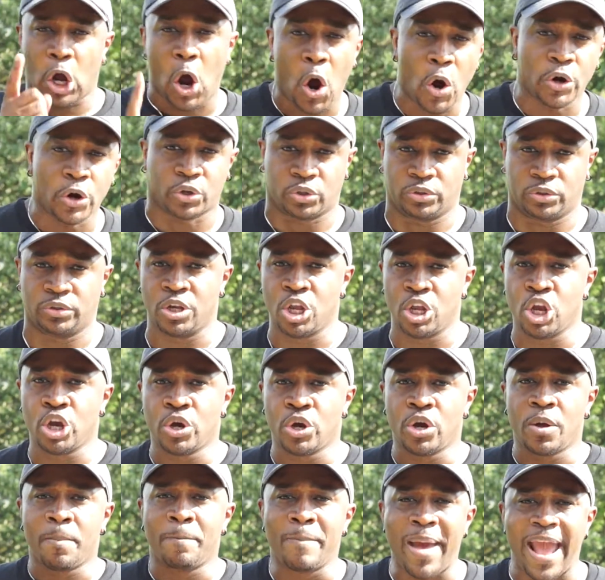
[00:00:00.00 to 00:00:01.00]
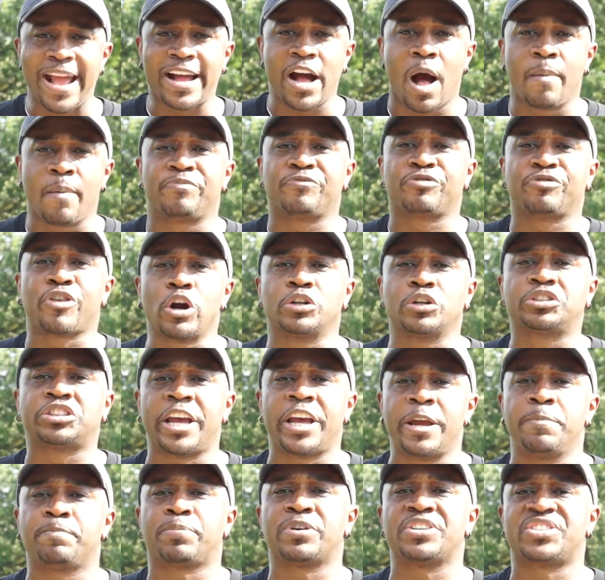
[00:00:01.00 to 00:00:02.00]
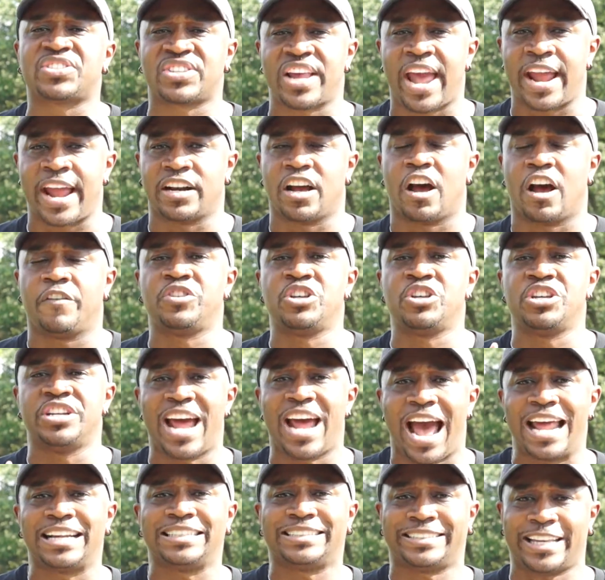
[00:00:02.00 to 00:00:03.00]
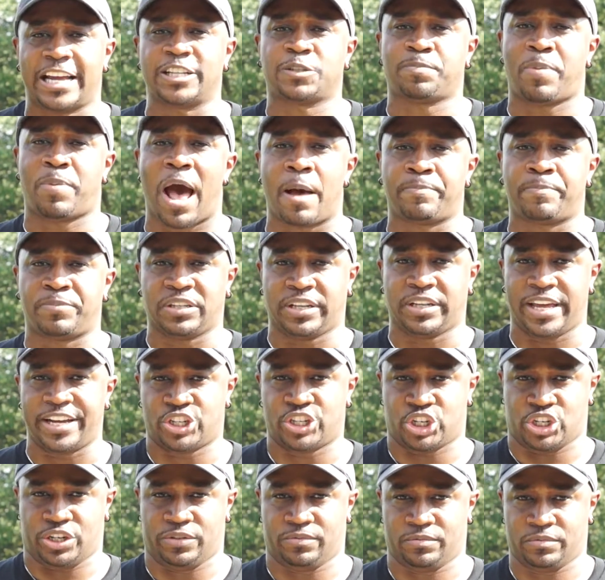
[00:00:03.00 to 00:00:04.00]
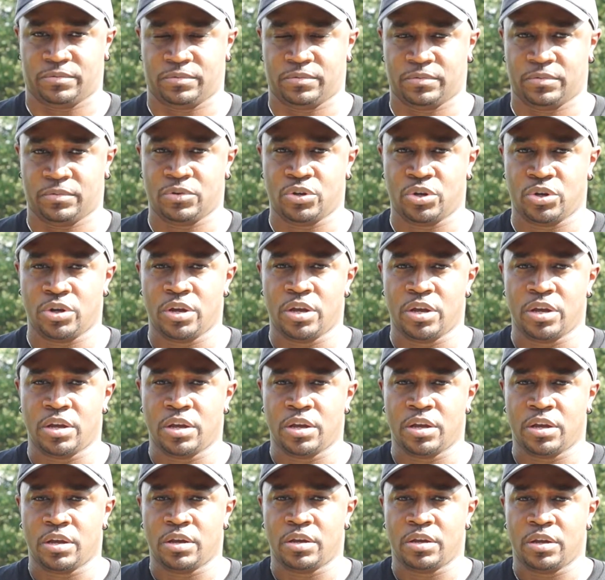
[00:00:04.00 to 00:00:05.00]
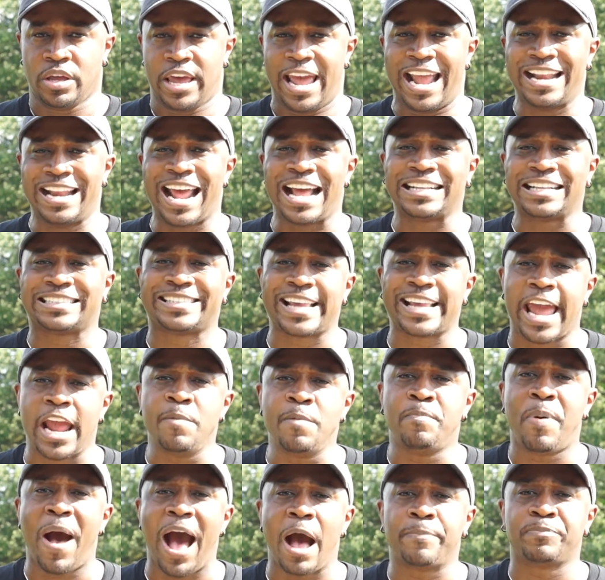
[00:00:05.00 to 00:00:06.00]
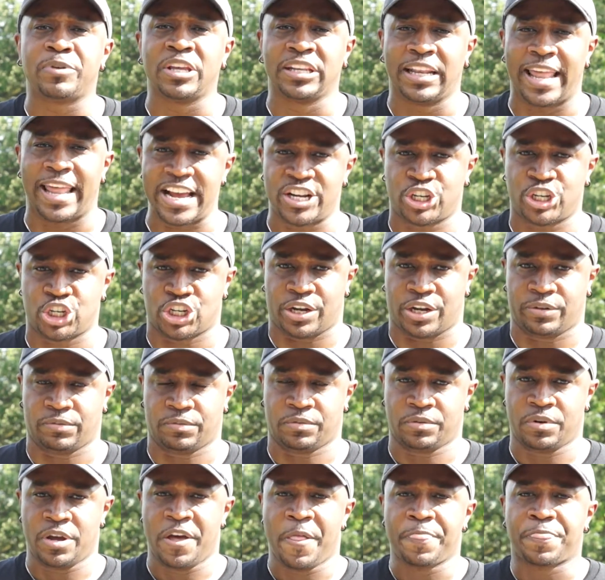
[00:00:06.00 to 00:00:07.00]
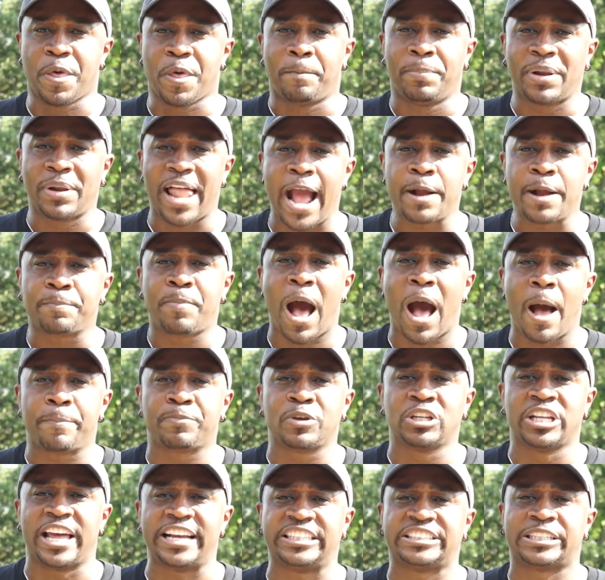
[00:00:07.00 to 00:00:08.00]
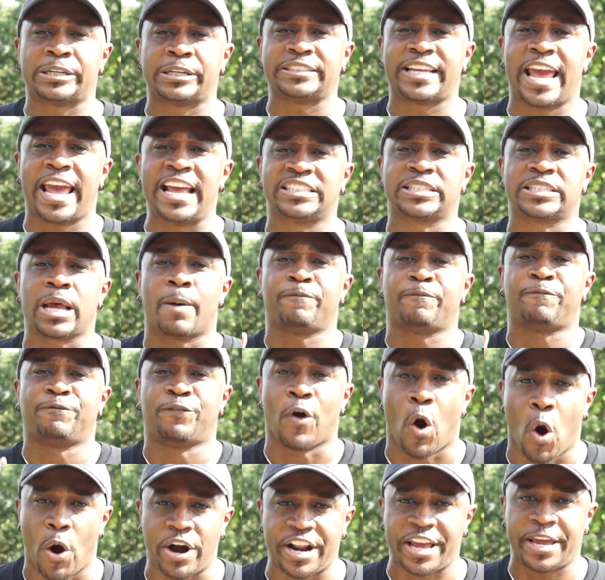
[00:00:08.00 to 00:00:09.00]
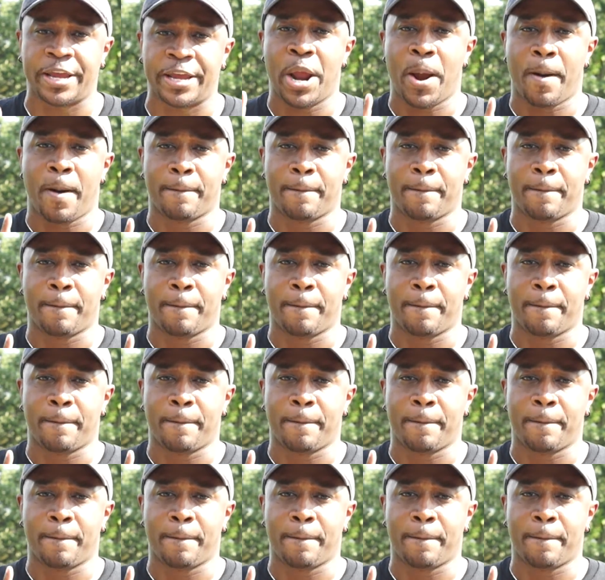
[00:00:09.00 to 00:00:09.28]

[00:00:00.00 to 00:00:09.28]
Total make up 13% of the United States population. In that same population, the black population takes up 40%